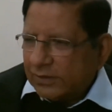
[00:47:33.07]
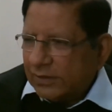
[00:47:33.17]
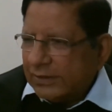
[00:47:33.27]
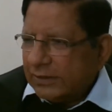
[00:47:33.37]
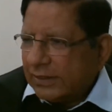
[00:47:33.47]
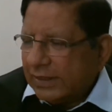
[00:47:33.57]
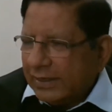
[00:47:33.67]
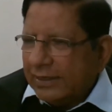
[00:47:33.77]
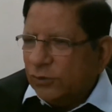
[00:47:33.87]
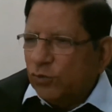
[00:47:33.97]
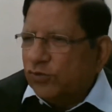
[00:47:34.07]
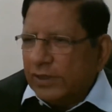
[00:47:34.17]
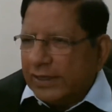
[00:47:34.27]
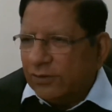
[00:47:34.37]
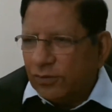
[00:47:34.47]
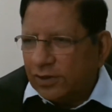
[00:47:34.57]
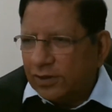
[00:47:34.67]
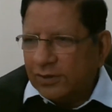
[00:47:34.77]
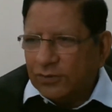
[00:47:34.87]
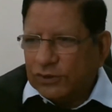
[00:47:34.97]
in the end, you said a
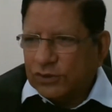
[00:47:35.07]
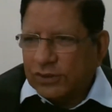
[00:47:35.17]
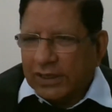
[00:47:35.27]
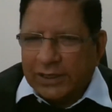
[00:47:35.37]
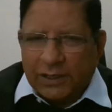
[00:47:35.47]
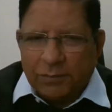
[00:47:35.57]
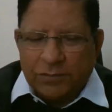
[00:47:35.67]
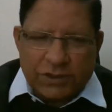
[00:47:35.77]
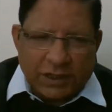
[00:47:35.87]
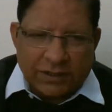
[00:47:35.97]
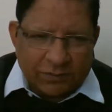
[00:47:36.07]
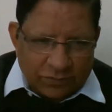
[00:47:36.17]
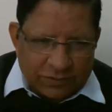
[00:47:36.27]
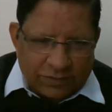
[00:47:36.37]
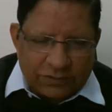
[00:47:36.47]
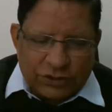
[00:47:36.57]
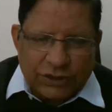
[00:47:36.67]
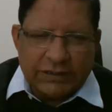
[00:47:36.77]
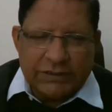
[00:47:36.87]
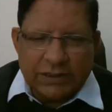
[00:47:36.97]
word which I am starting with,
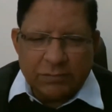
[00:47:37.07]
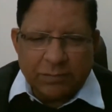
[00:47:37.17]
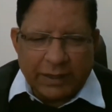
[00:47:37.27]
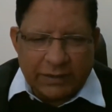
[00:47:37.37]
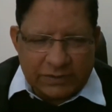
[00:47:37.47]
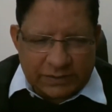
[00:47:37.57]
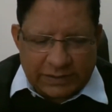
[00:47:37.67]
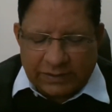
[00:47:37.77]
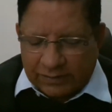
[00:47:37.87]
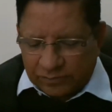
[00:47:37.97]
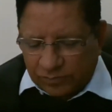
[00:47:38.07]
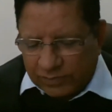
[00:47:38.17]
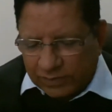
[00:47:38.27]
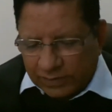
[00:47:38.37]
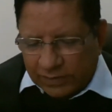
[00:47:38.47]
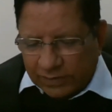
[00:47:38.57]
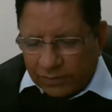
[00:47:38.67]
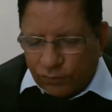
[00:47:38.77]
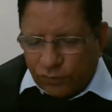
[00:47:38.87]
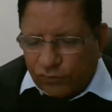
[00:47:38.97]
change in mindset.
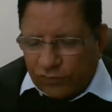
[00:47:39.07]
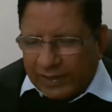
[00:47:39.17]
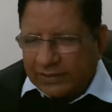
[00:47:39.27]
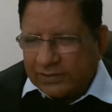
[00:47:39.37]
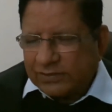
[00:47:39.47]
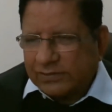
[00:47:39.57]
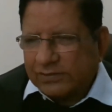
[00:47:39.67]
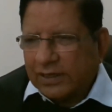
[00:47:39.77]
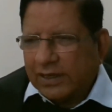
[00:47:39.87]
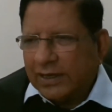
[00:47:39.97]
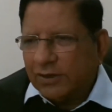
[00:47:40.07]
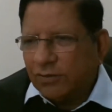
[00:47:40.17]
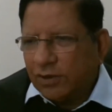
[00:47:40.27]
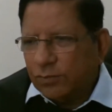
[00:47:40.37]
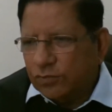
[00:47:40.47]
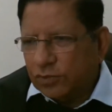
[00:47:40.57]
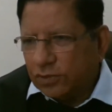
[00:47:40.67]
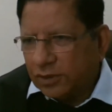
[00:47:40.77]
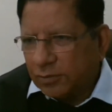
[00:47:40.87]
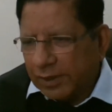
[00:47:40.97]
Friends, I have
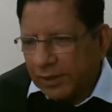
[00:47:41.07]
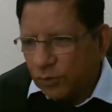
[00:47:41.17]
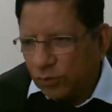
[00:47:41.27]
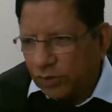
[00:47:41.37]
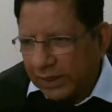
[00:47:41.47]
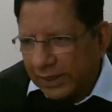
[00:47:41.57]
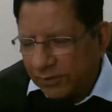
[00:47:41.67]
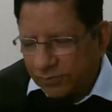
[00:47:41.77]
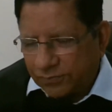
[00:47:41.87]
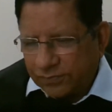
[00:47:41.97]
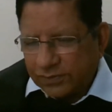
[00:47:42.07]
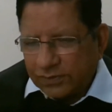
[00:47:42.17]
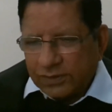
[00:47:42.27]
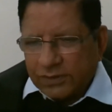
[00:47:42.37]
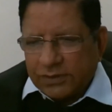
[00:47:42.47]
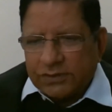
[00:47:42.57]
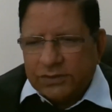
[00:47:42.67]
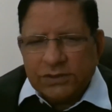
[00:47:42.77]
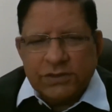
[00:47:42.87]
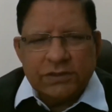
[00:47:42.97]
observed in my whole life,
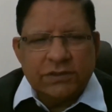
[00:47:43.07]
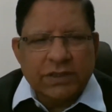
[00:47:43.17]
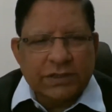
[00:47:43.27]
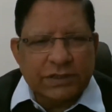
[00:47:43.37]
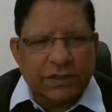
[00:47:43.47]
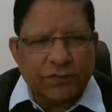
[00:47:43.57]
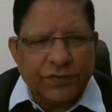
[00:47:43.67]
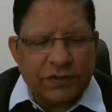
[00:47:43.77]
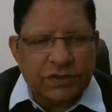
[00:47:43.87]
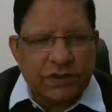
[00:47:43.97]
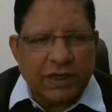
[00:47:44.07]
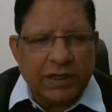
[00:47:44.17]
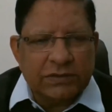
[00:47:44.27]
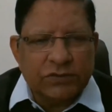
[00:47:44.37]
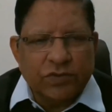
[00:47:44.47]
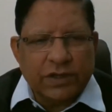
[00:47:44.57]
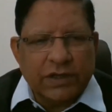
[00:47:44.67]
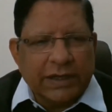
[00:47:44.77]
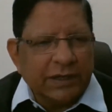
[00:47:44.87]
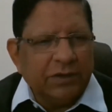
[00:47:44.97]
this is the toughest task for
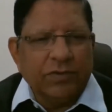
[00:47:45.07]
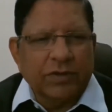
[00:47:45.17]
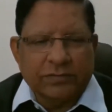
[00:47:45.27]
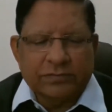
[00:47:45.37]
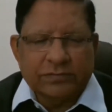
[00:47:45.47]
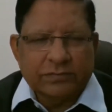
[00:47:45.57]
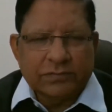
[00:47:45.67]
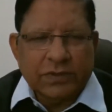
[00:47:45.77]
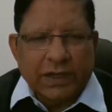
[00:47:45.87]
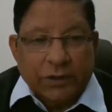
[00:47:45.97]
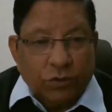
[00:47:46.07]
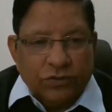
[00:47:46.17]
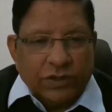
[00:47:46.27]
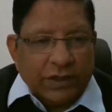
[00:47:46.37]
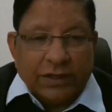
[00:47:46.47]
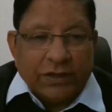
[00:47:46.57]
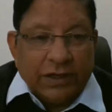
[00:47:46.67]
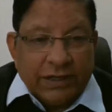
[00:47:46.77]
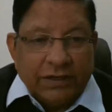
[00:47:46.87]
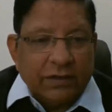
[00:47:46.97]
anyone. I don't say any
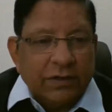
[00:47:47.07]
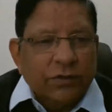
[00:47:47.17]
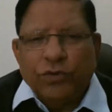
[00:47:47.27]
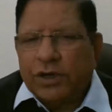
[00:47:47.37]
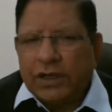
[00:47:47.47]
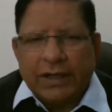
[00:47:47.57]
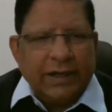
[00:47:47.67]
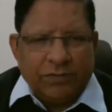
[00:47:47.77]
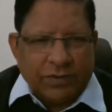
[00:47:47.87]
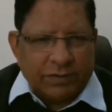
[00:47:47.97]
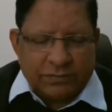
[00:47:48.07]
leader, for anyone.